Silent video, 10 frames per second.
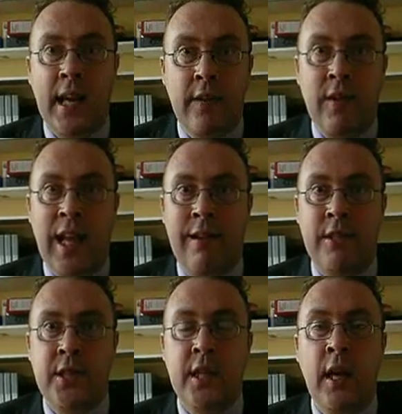of
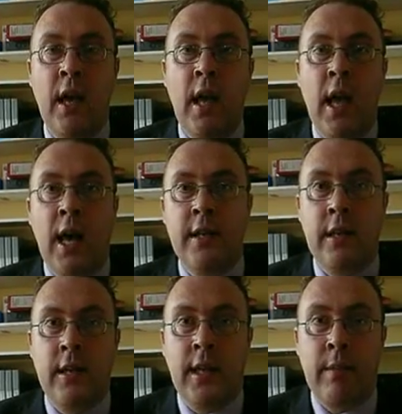clarity, and
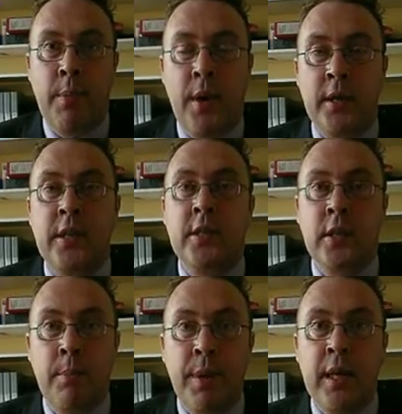the Labour Party has got
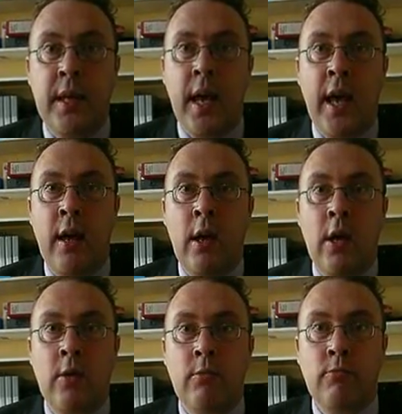to be there,
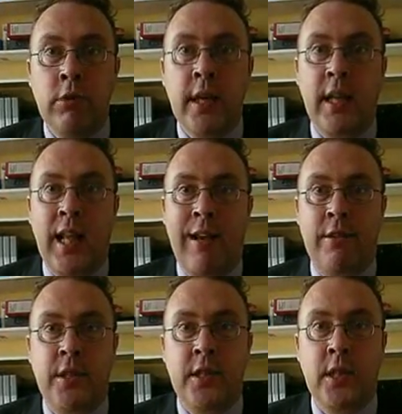bringing
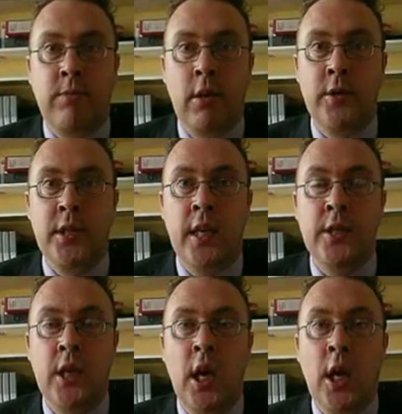clarity to the
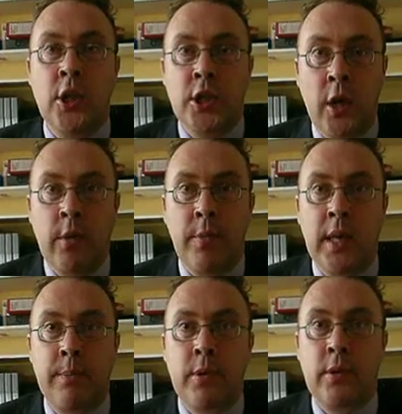process, showing
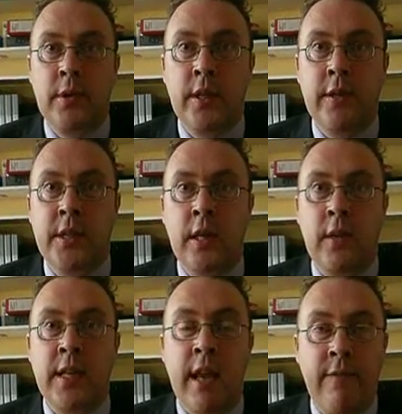people that there's
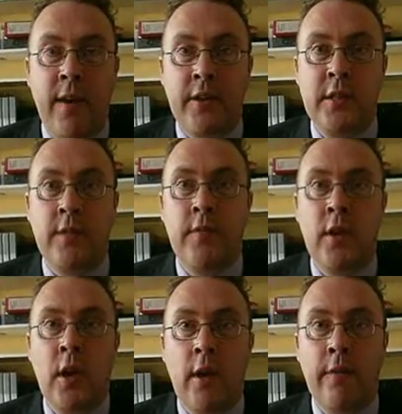an effective
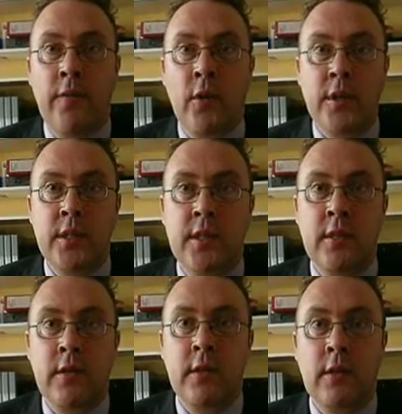voice
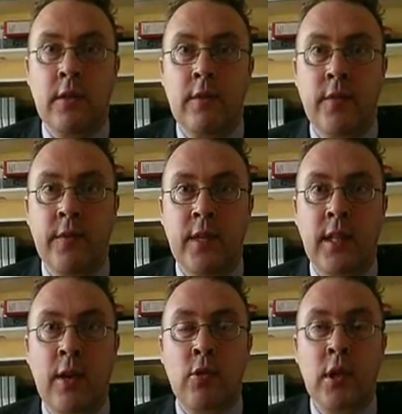for the
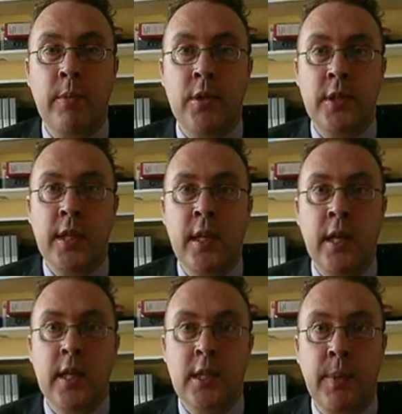local community,
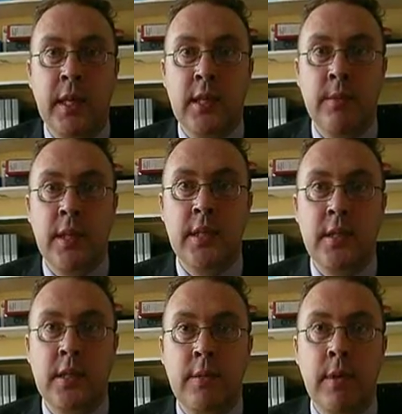speaking to
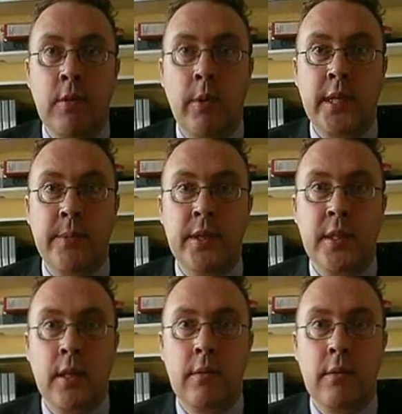ministers in Westminster.